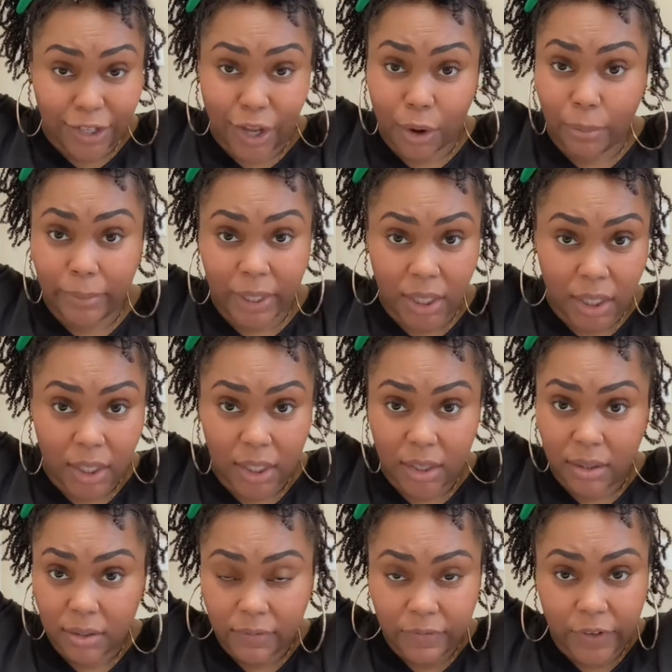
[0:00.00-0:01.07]
be
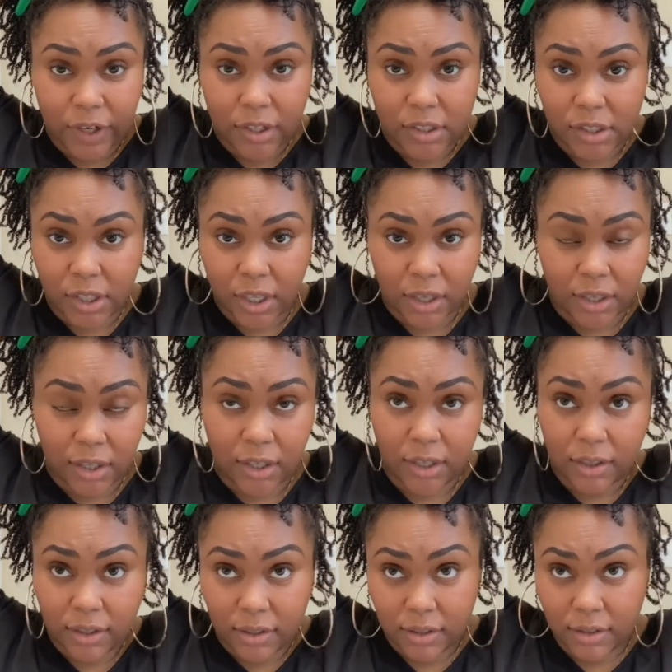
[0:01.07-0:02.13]
in, very sturdy,
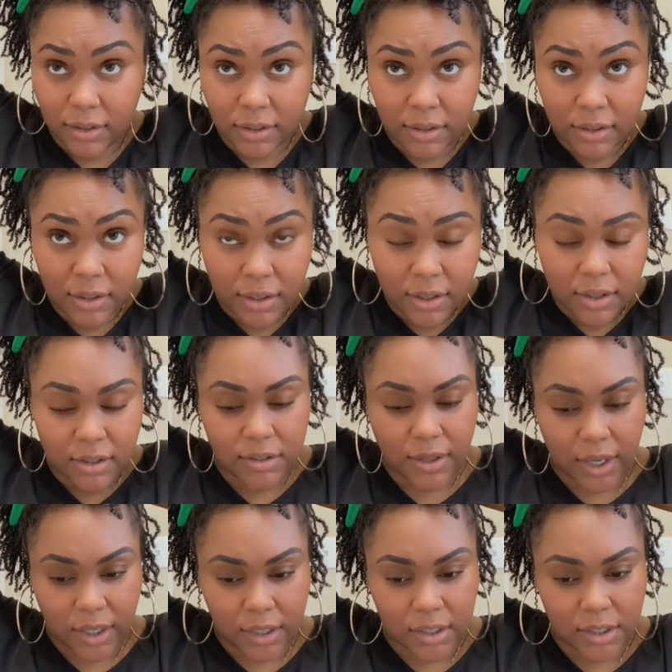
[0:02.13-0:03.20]
so I
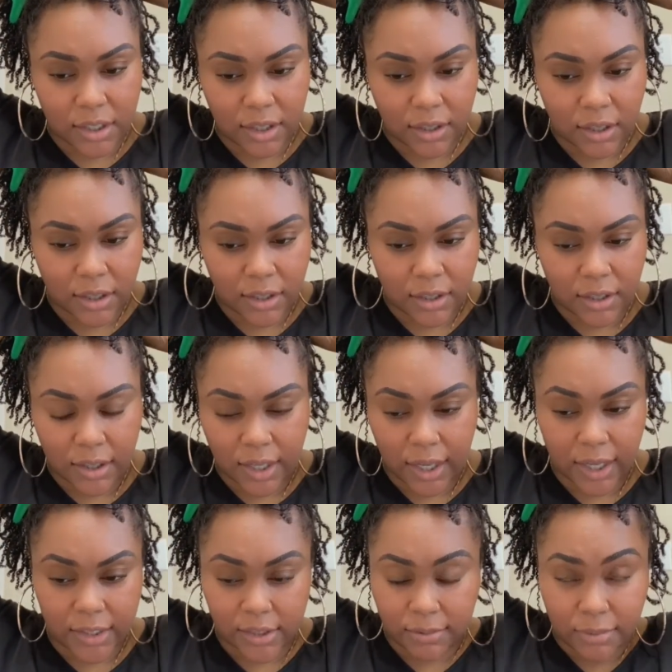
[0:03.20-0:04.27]
can tell they're gonna
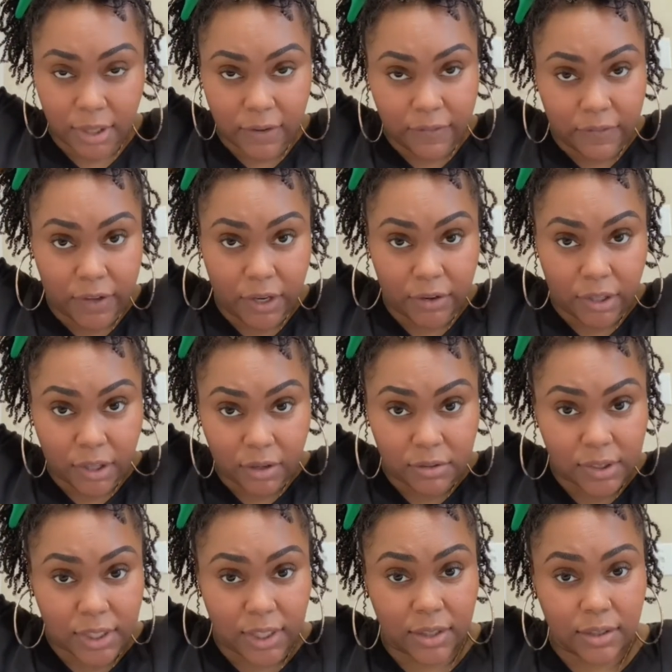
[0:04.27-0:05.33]
last me a very long
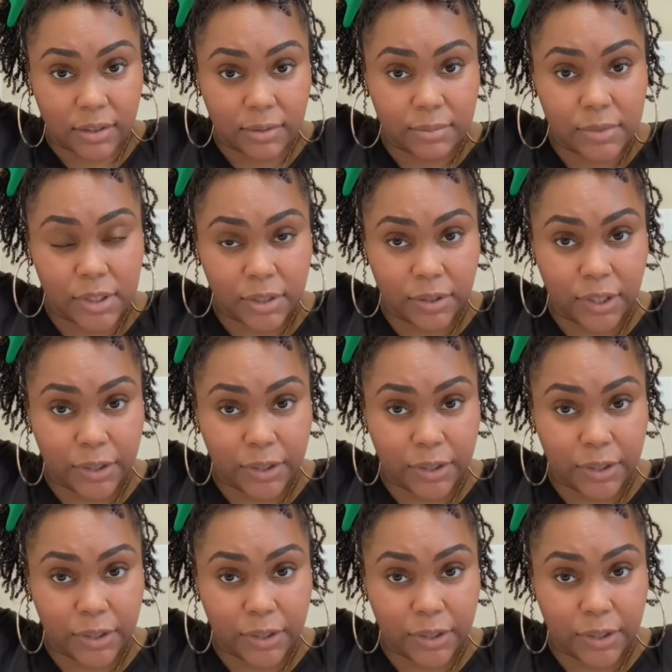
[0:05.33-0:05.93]
time. So yeah,